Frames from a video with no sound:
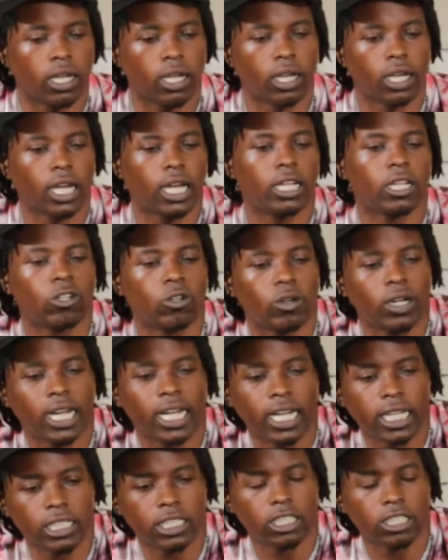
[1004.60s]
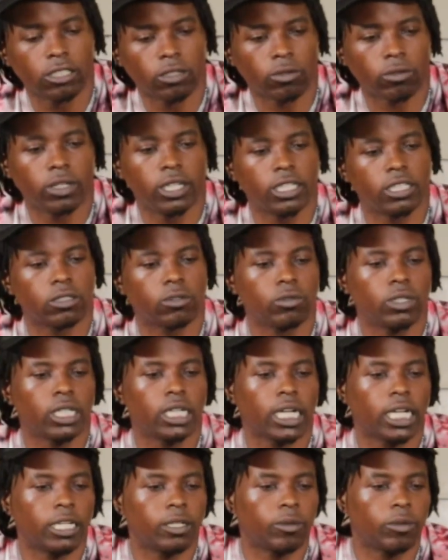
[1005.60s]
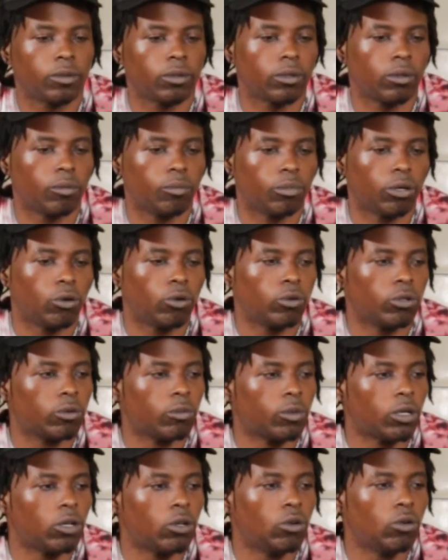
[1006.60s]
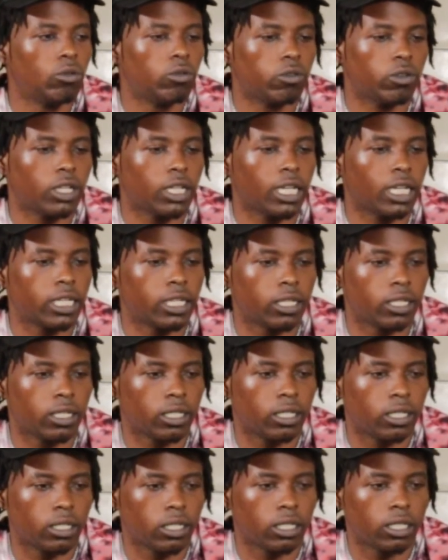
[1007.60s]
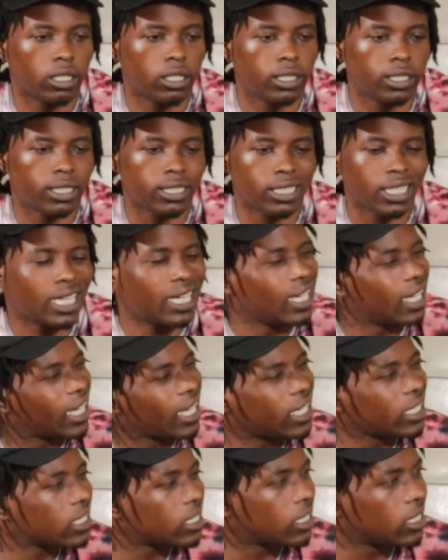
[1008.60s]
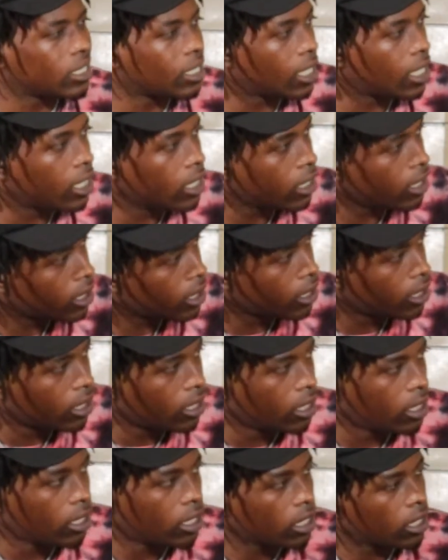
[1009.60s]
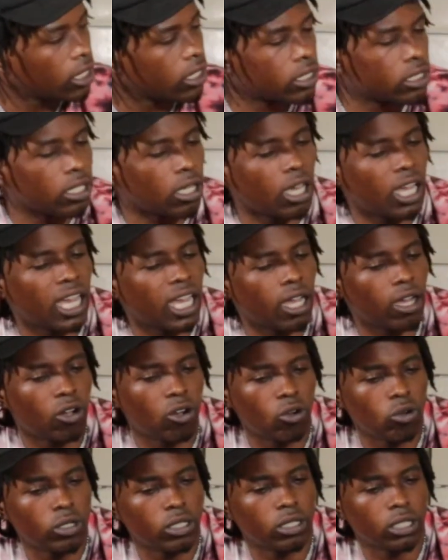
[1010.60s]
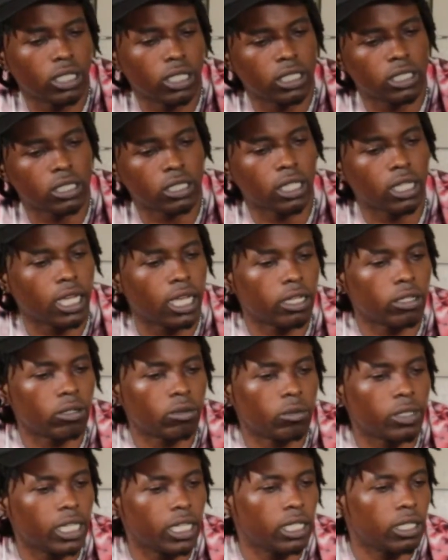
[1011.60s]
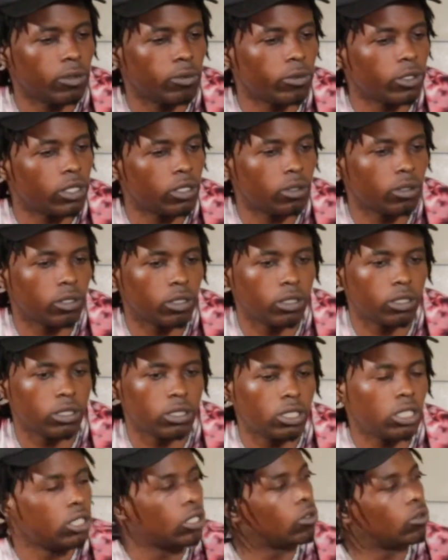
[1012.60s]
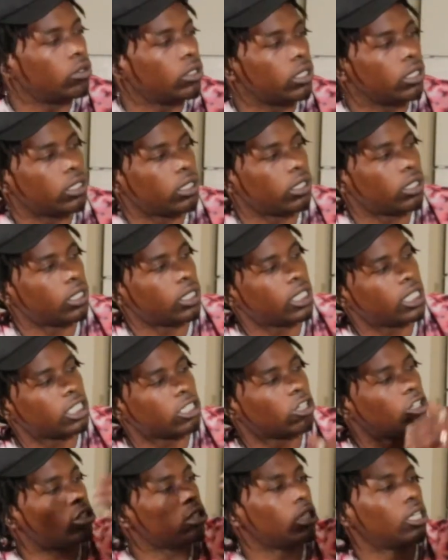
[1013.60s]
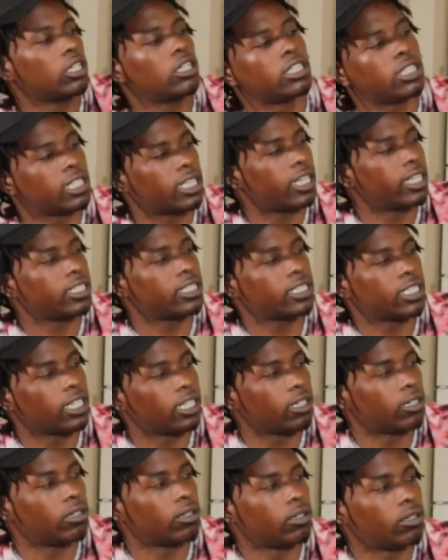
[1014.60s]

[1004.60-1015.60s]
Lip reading: I know our generation, we kind of broke the mold for, like, the side shit. Like, because our older niggas, a lot of them, they didn't really deal with niggas on the other side of town.